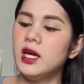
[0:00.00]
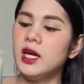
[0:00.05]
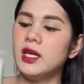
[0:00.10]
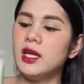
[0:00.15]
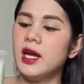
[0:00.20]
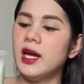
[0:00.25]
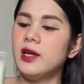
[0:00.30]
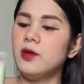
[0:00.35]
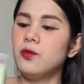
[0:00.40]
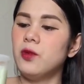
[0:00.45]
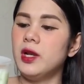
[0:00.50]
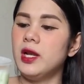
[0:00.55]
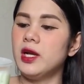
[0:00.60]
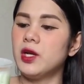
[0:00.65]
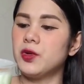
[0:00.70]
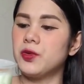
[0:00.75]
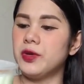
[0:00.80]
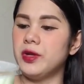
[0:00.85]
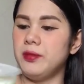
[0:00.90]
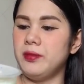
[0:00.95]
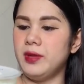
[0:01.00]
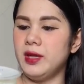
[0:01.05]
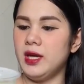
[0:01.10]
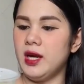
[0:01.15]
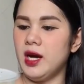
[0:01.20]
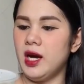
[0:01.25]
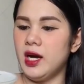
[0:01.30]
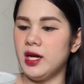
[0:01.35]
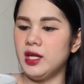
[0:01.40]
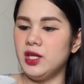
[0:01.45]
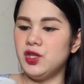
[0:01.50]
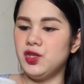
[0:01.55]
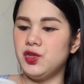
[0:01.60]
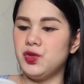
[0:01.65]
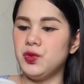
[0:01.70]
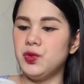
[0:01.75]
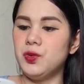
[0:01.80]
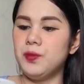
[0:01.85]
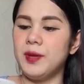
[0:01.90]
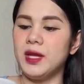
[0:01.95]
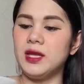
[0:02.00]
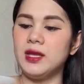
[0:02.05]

Ayan, walang creamy honeydew.